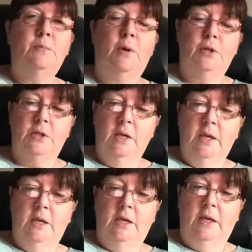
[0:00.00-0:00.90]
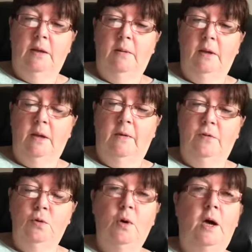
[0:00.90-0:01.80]
but if
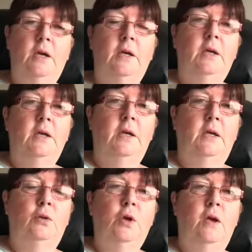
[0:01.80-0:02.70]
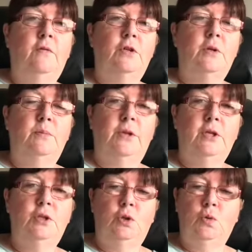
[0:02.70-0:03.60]
you are looking for
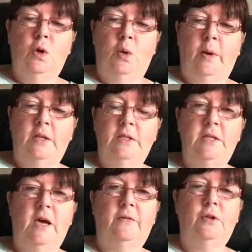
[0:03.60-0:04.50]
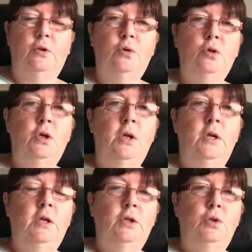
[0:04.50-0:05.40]
something to do on a Wednesday afternoon,
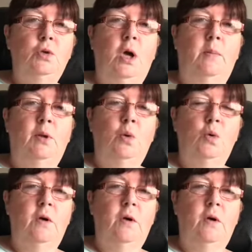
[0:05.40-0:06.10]
do come along.